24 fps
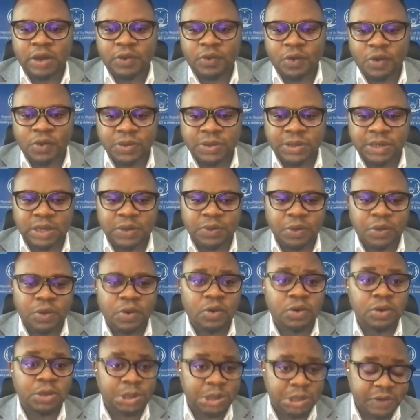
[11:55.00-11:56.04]
roles that we
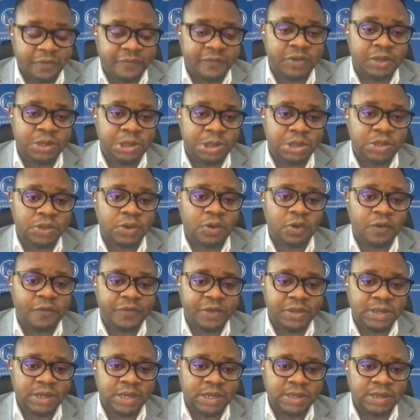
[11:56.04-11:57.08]
call chief digital
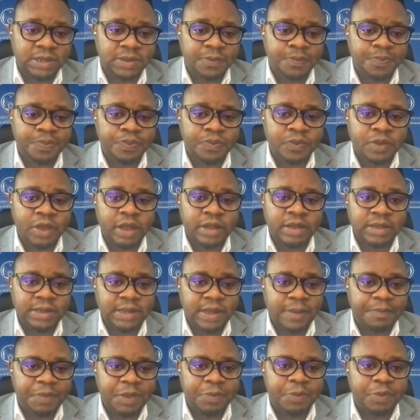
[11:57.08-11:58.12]
officers.
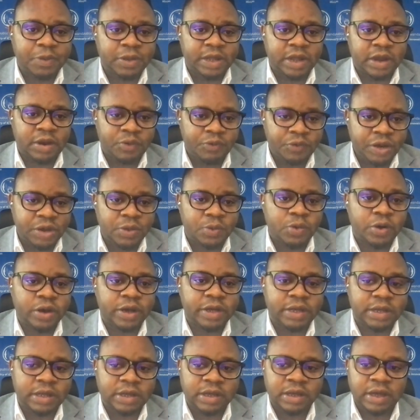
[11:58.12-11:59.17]
These are people that are really
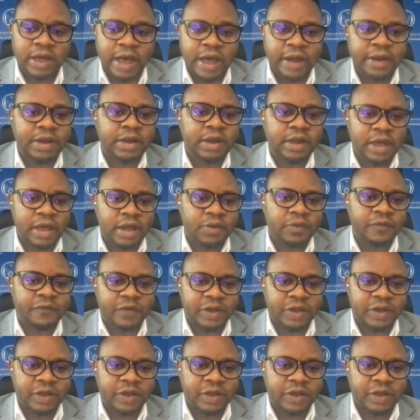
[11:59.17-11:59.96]
working hand in hand